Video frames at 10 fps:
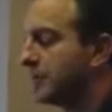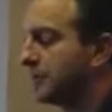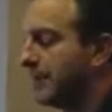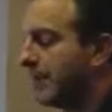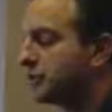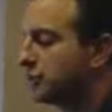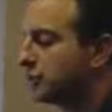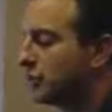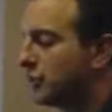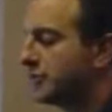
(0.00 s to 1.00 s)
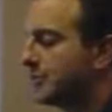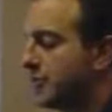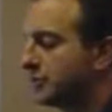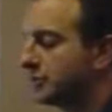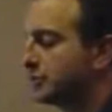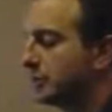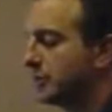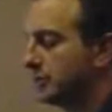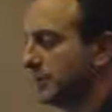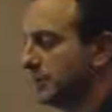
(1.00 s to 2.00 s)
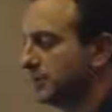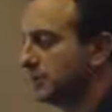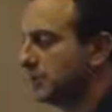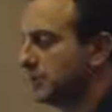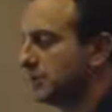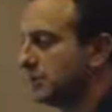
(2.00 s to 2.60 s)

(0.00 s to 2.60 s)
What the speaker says: compensatory muscle complaints.